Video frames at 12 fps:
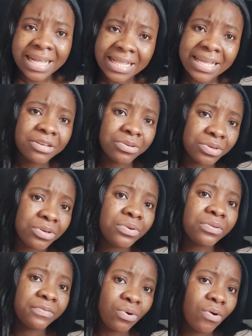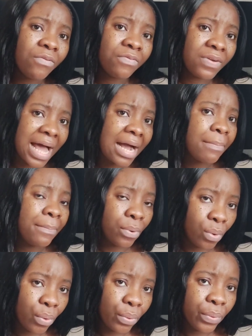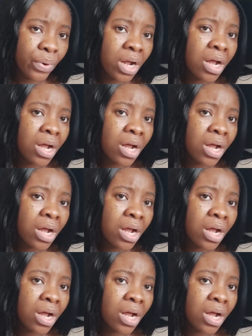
and then you could go flagpole